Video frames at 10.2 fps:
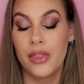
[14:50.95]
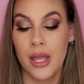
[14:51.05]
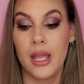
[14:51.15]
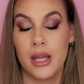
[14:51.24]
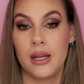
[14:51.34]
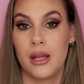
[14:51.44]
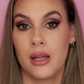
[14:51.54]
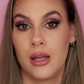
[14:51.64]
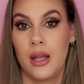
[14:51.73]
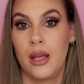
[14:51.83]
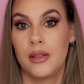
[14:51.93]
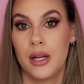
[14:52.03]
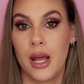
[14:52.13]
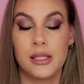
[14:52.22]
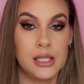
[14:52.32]
then, in
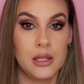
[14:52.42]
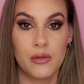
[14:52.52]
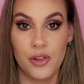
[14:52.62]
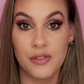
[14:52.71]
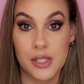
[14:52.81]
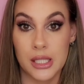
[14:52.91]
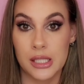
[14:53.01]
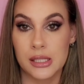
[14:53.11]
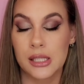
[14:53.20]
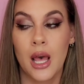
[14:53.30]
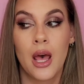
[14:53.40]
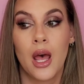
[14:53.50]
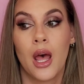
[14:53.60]
the 1950s,